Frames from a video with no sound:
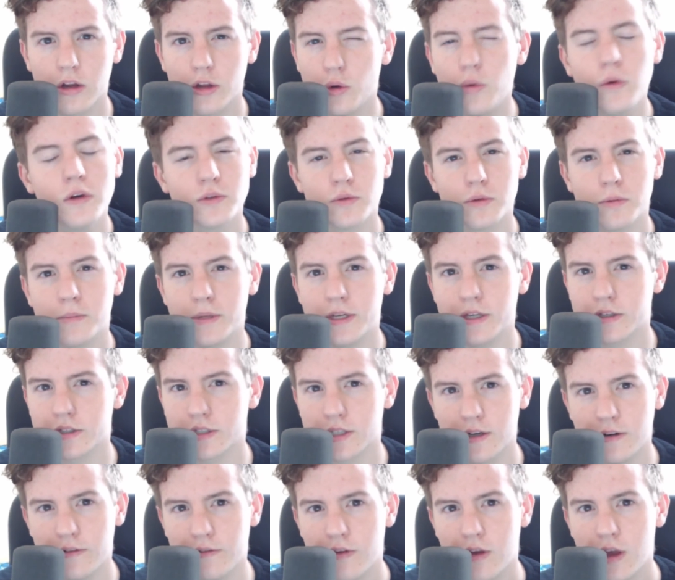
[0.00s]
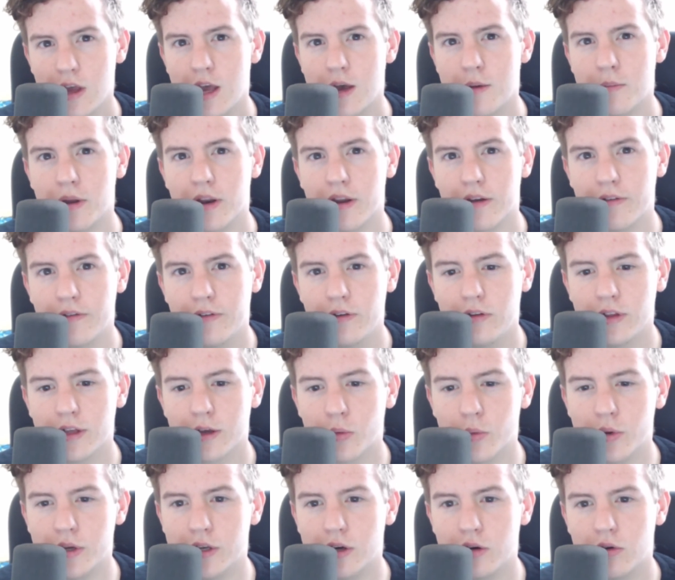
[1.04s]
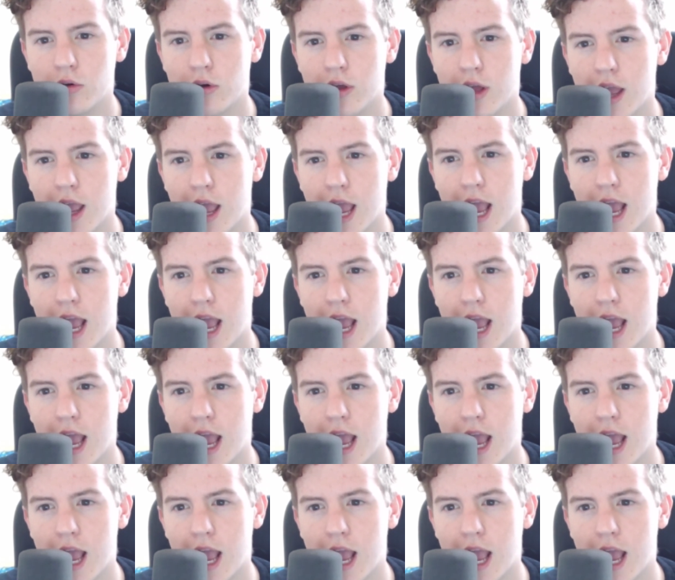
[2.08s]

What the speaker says: You always want to be yourself, but I feel like we don't